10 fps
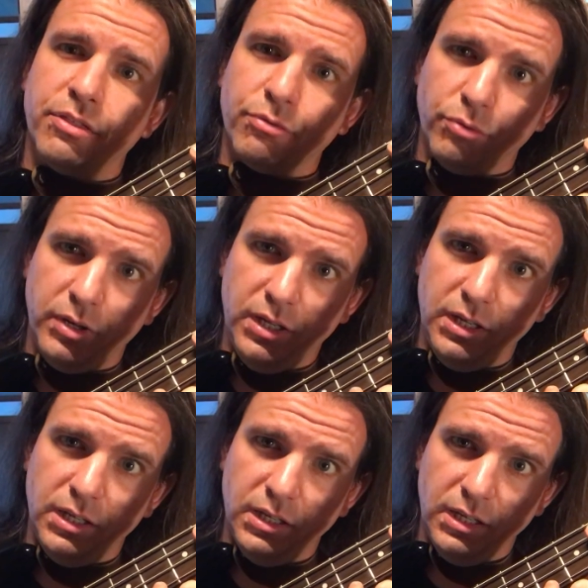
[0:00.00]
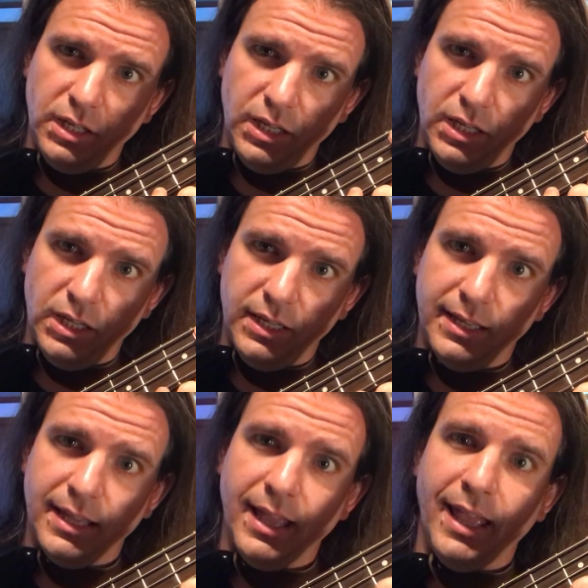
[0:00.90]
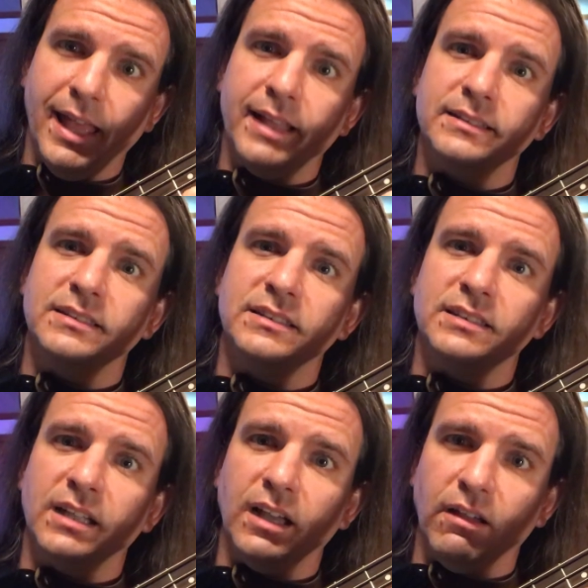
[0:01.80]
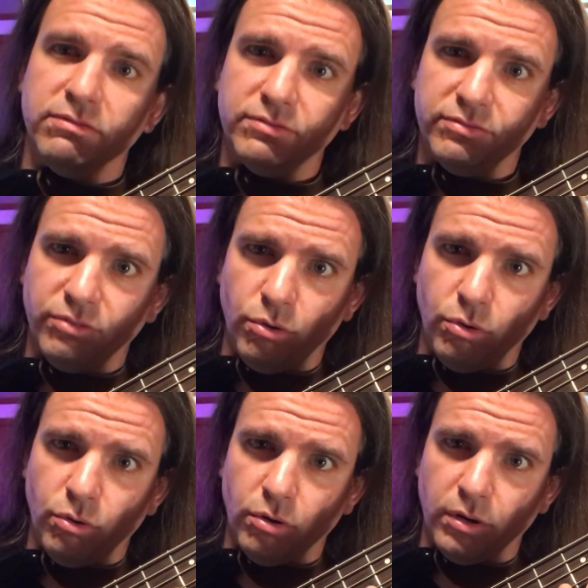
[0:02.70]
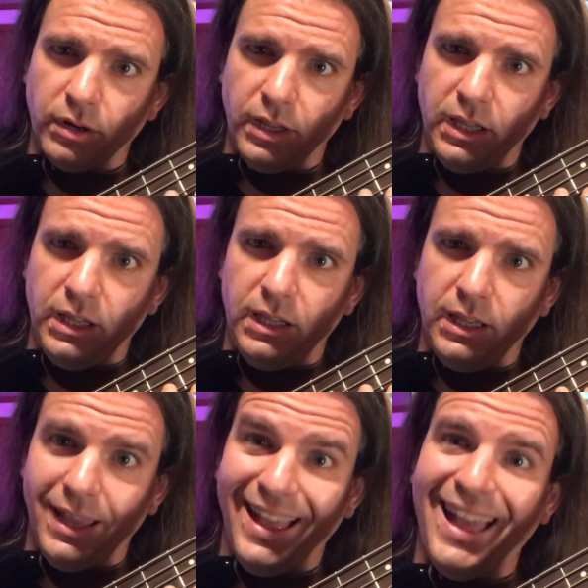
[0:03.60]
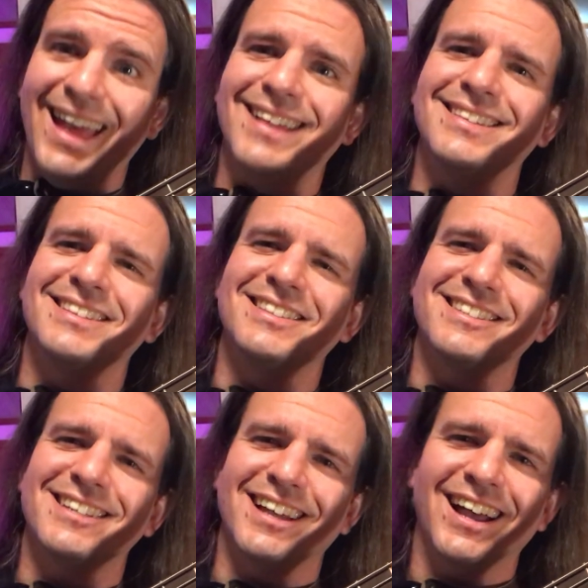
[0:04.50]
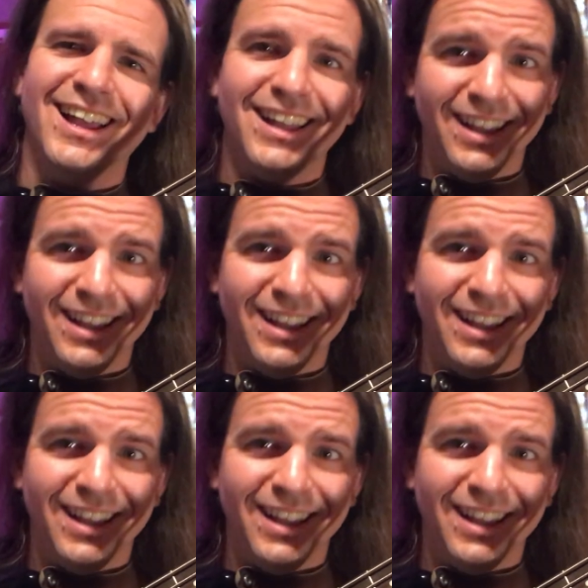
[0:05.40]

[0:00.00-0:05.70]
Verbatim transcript: three E and a four E and a.